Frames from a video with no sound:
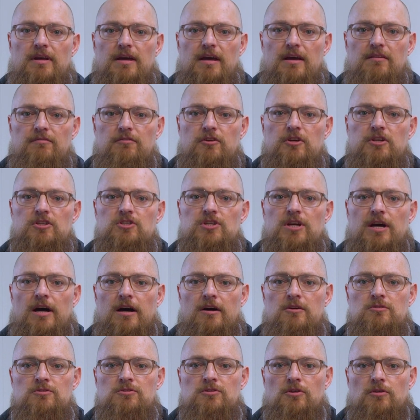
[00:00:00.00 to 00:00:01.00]
average
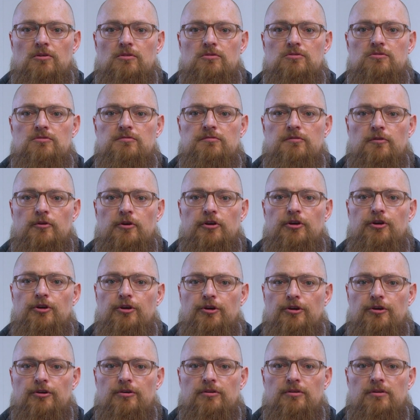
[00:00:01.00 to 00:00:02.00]
households for a
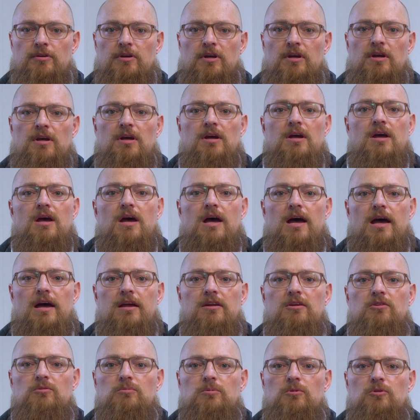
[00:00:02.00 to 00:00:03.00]
year,
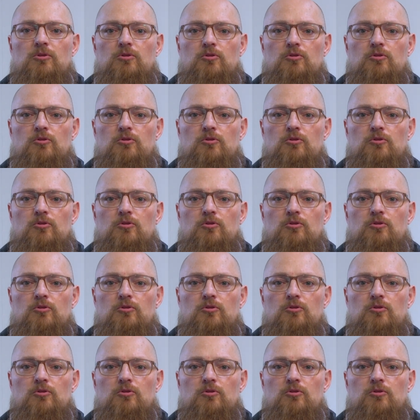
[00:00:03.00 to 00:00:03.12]
and it will